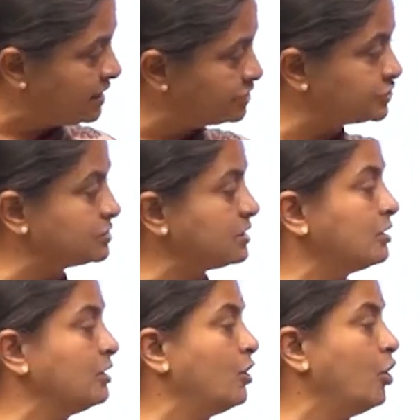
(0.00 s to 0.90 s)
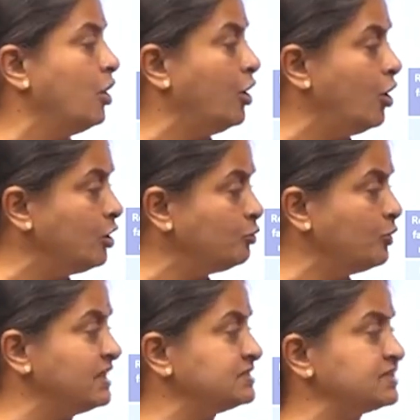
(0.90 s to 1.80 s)
is
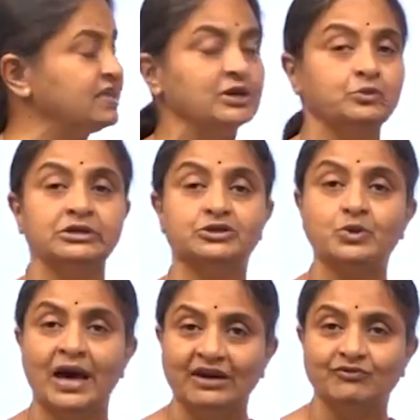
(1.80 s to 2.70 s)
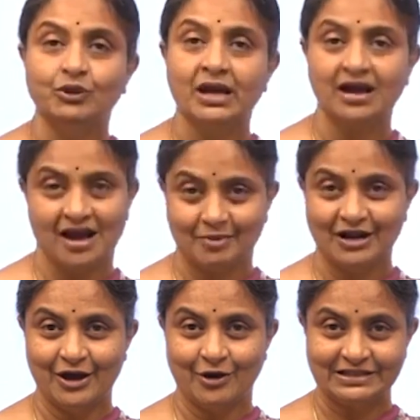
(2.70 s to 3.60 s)
always equal to alveolar
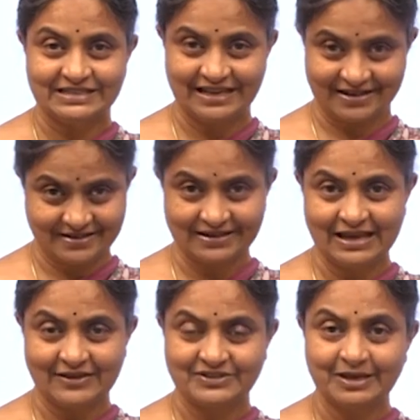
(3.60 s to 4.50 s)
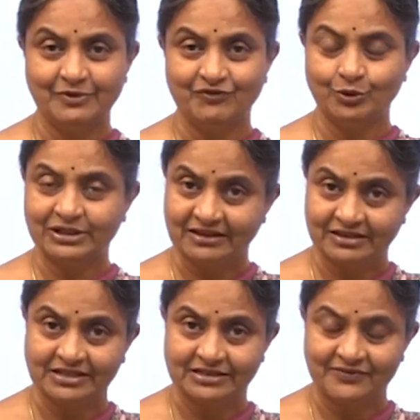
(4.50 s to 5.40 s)
carbon dioxide. I have said before that
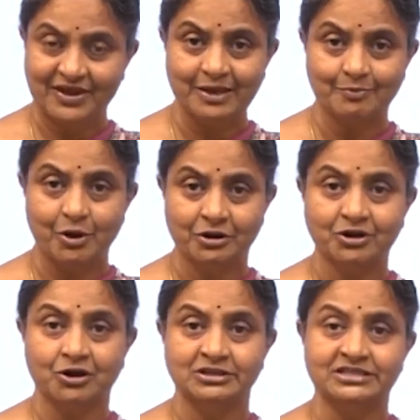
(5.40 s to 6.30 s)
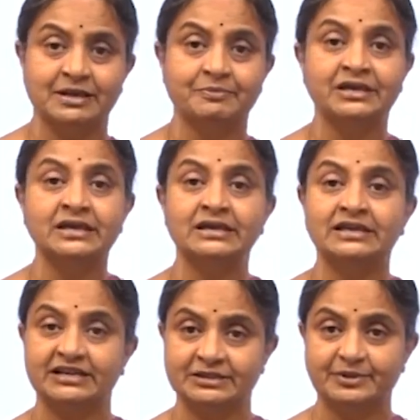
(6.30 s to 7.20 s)
this is a very important concept
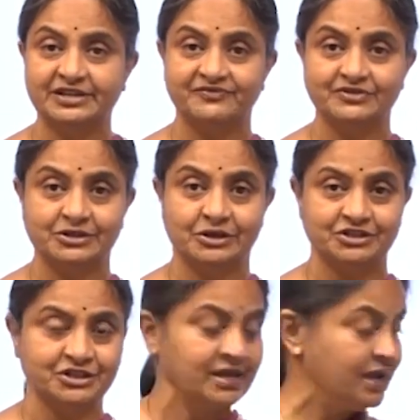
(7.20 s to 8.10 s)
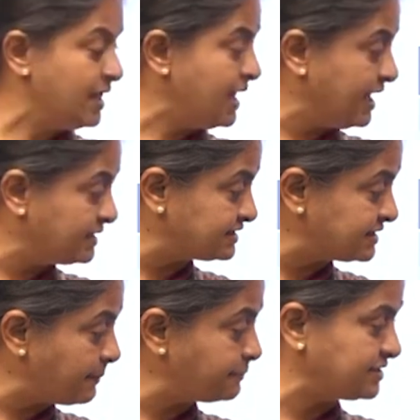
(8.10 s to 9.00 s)
in respiratory physiology.
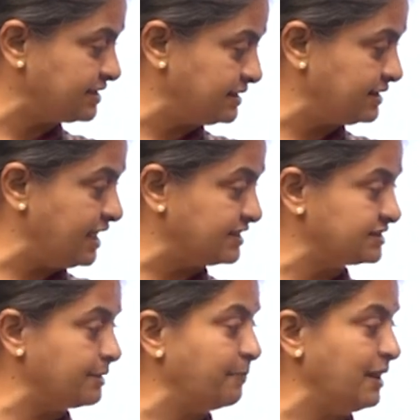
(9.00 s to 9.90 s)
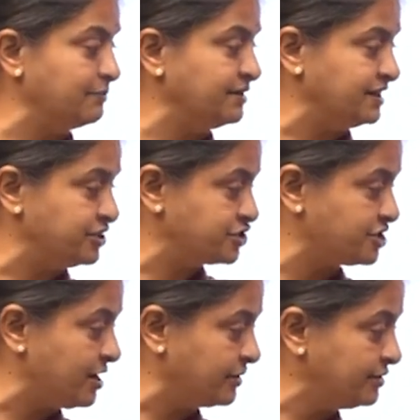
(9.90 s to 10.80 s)
Except in extrapulmonary
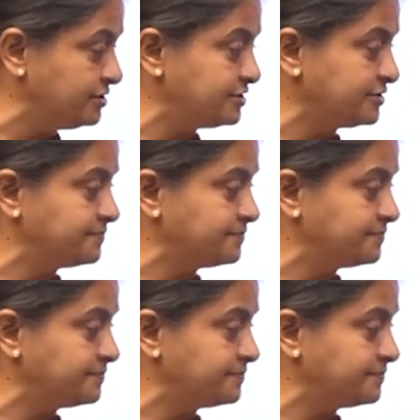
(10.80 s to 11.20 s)
shunt